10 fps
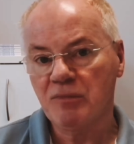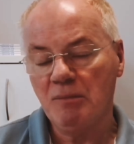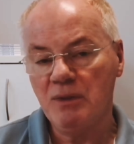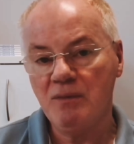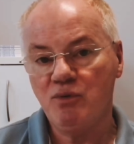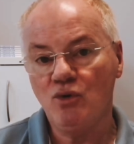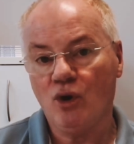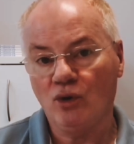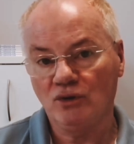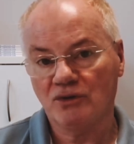may put
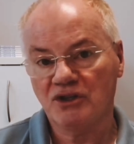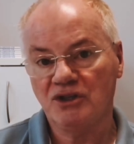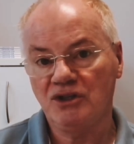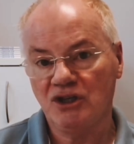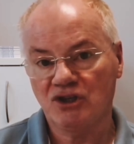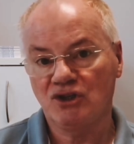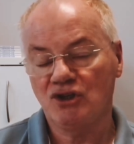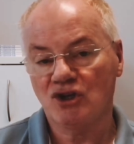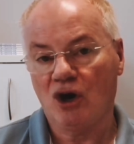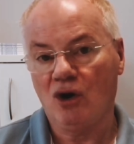onerous
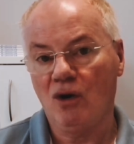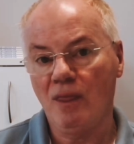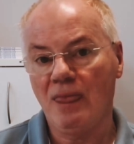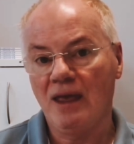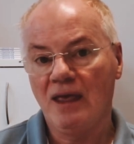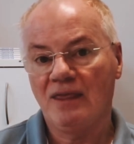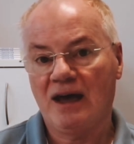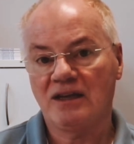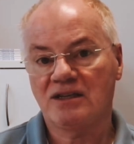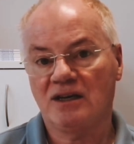conditions on
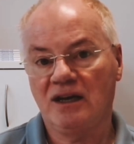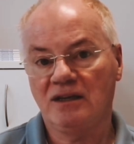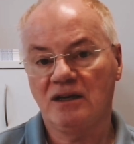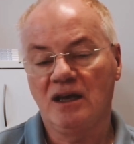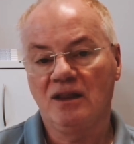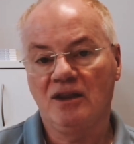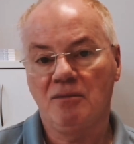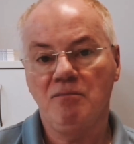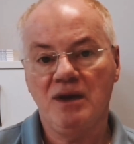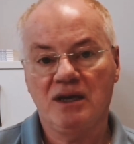that site
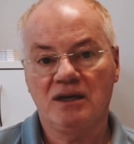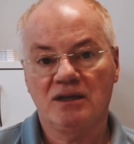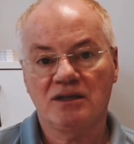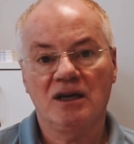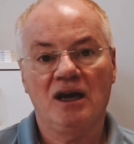that make it